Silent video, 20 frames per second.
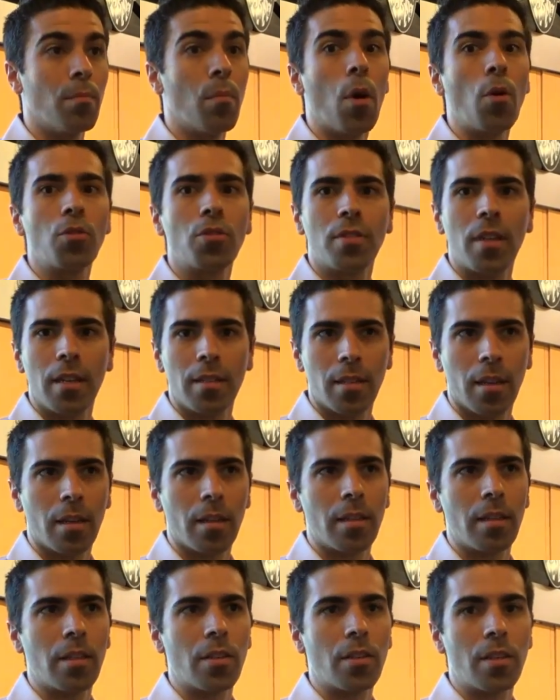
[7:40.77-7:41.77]
most days out
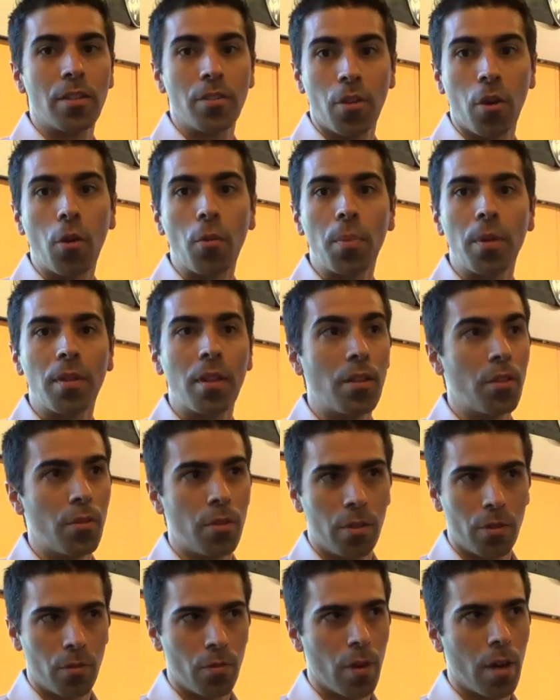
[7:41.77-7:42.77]
of the year is open, that you
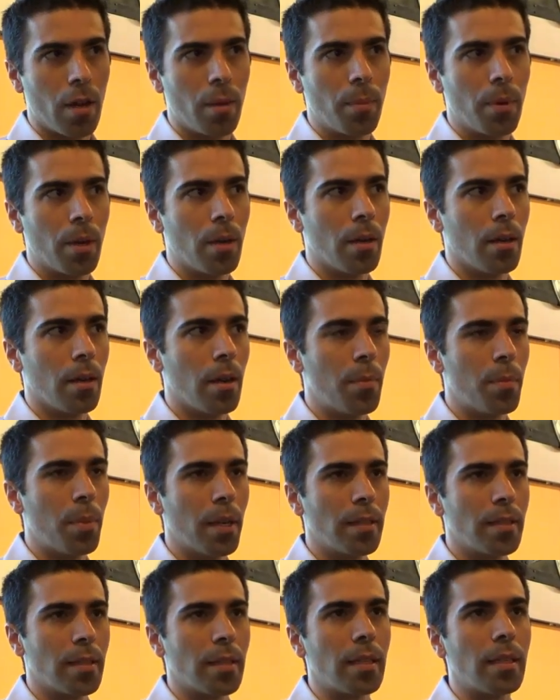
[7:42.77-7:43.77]
can grab a
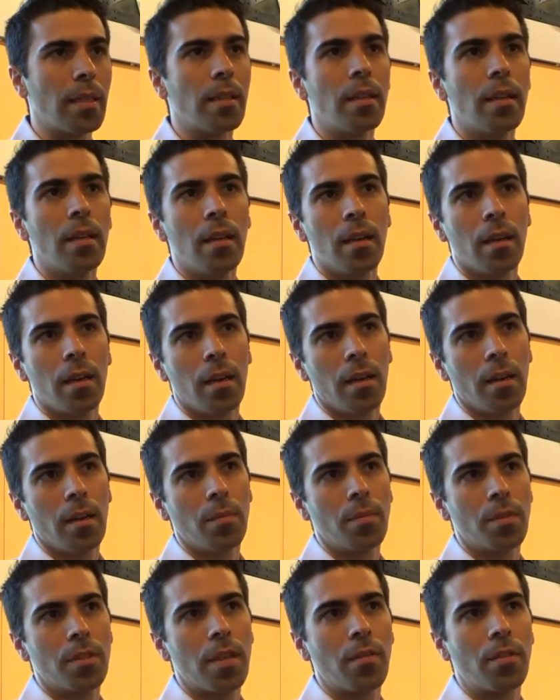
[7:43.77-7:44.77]
bite to
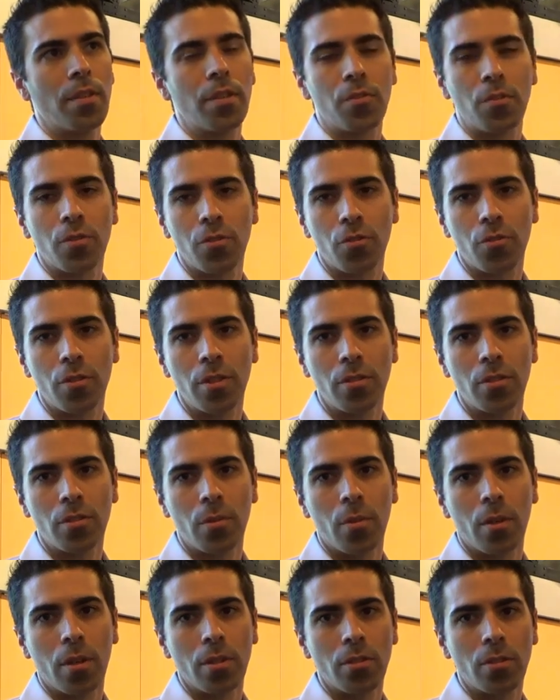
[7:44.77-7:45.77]
eat, 7 different screens to
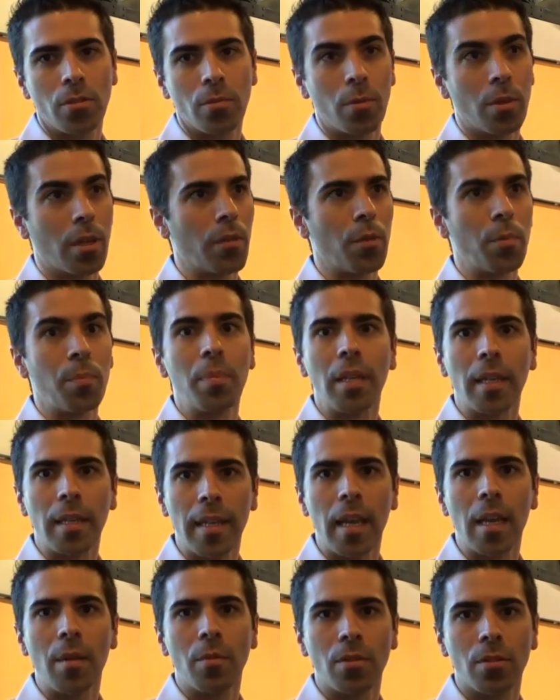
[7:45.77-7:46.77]
watch whatever big
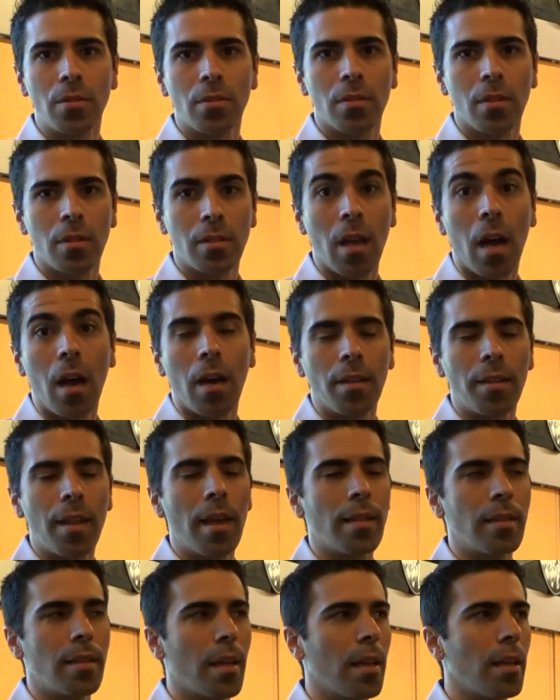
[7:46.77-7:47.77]
game is on
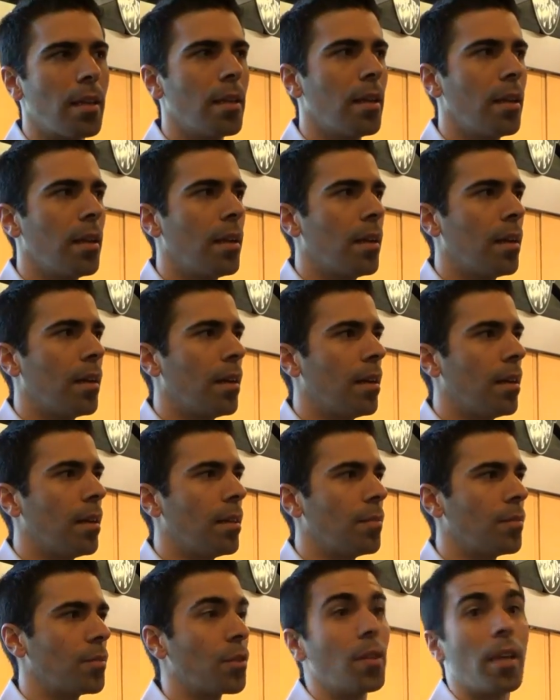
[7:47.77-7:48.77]
that day.
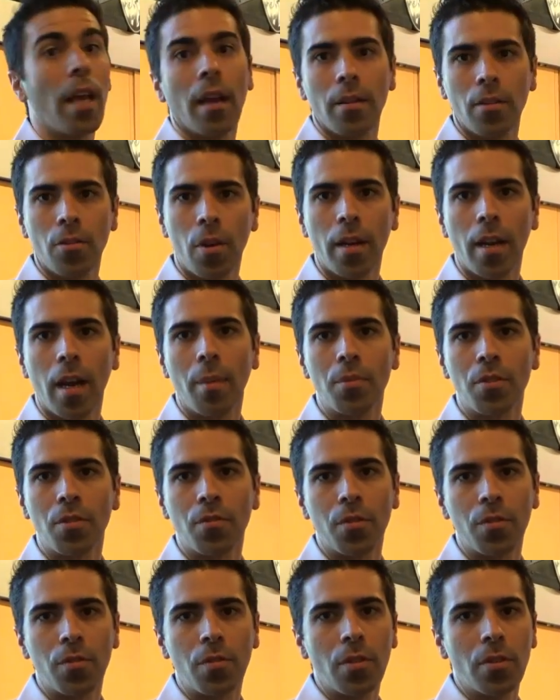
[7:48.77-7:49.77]
So yeah, great option
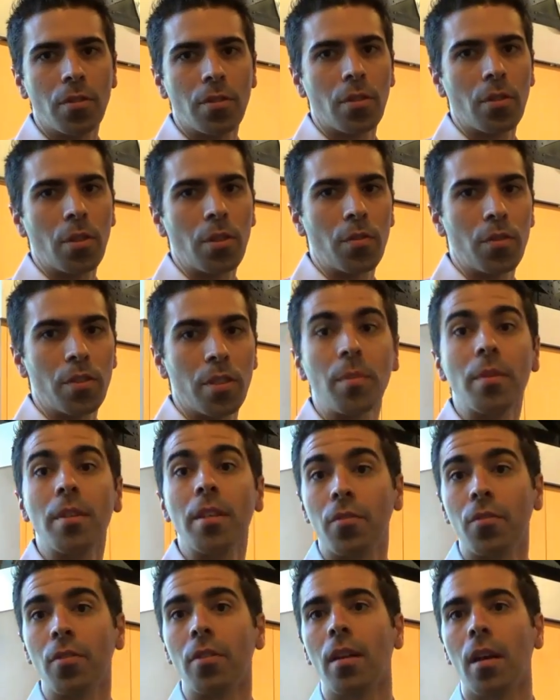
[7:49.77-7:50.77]
for folks that are looking for something
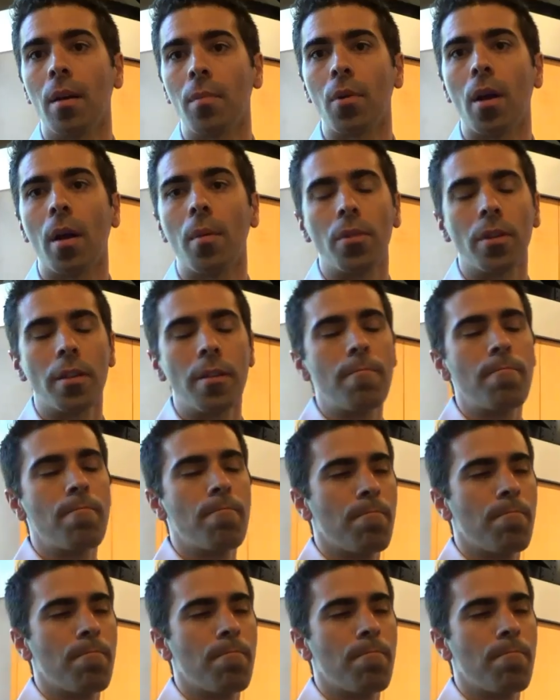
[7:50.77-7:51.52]
different on property.